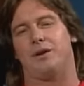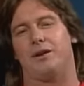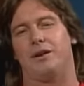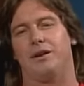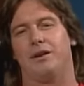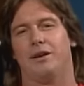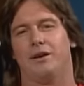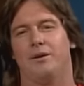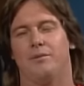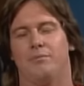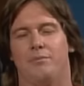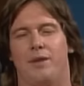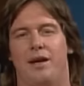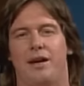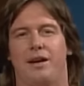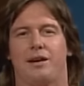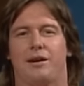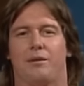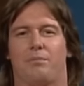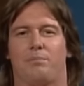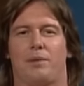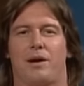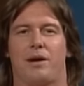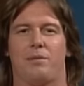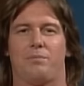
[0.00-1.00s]
the
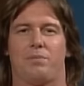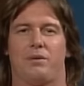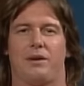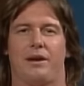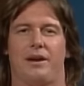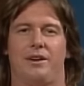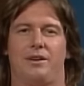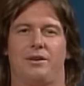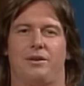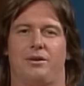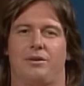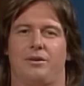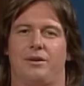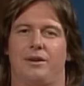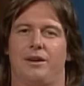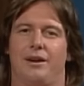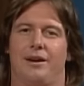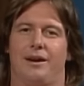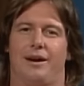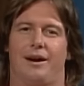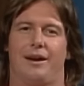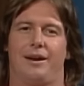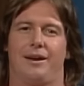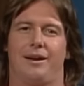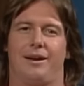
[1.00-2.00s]
makeup by Plato.
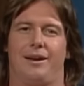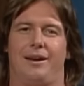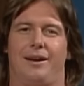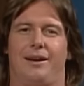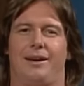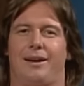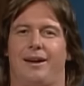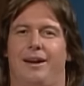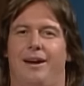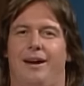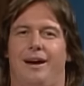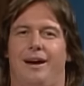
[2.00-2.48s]
I like,